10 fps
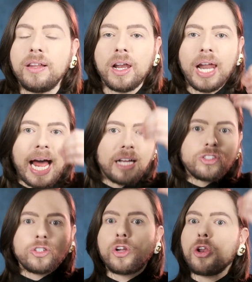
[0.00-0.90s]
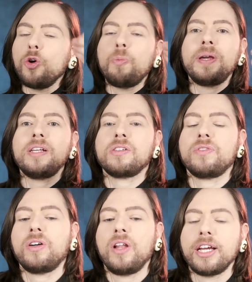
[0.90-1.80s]
the last clue piece of
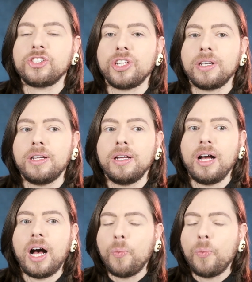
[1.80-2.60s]
the collection a